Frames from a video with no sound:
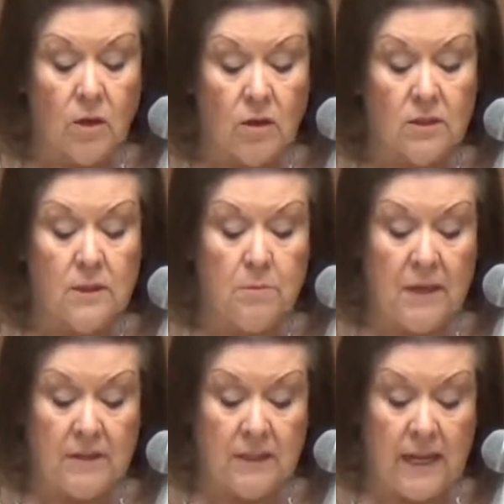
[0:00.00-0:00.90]
called
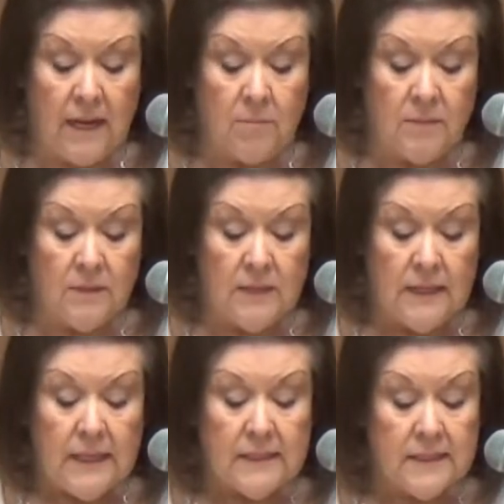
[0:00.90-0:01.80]
Bethlehem,
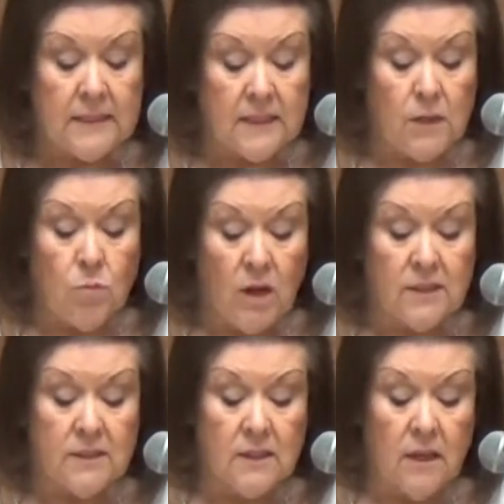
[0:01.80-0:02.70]
since he
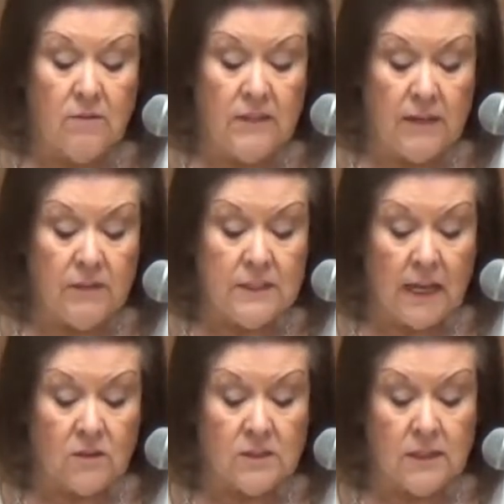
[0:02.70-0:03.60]
was of David's
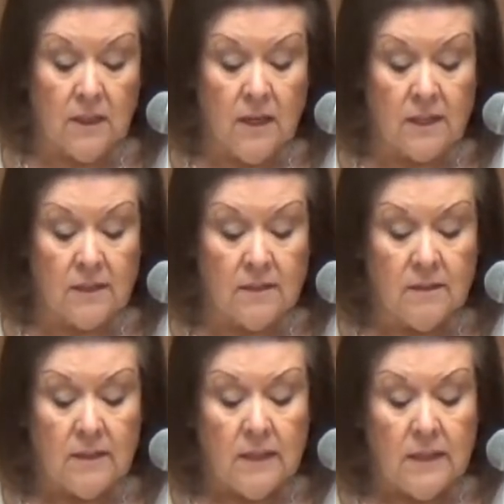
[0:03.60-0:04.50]
house and line,
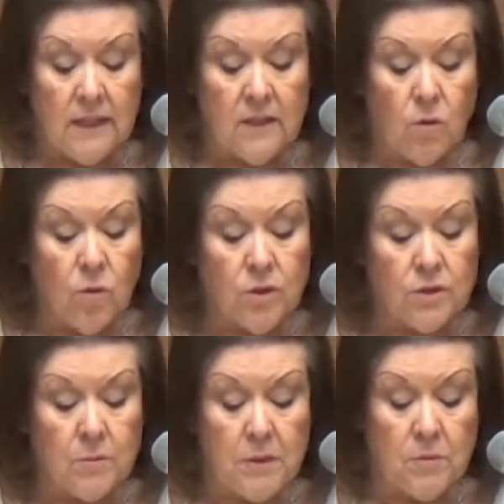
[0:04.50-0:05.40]
in
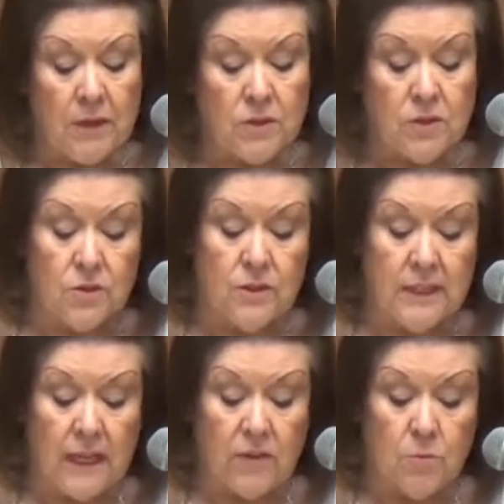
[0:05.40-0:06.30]
order to be registered
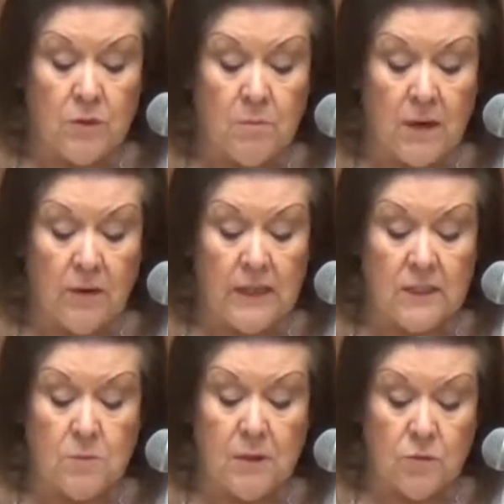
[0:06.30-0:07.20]
together with Mary,
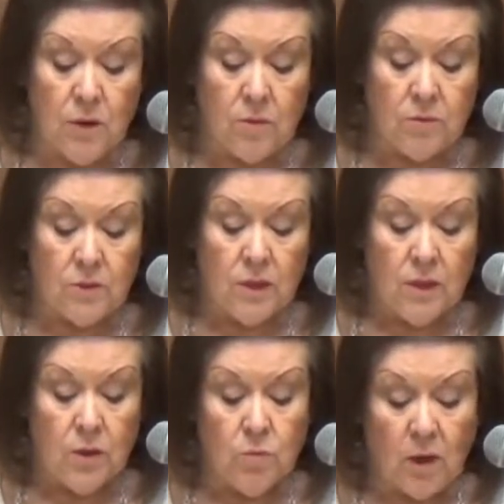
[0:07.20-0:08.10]
his betrothed,
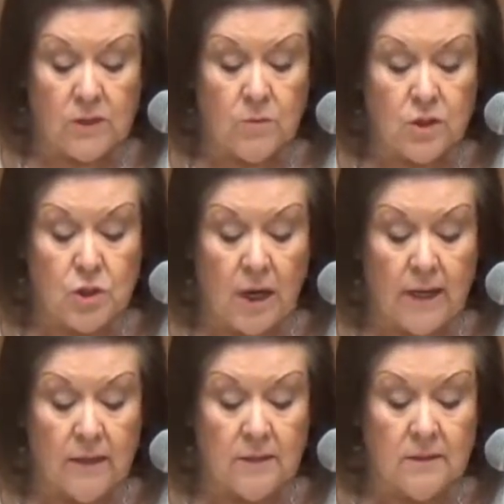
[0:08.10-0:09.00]
who was with
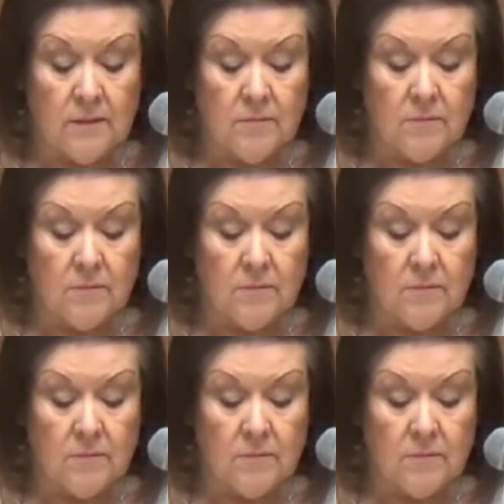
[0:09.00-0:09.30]
child.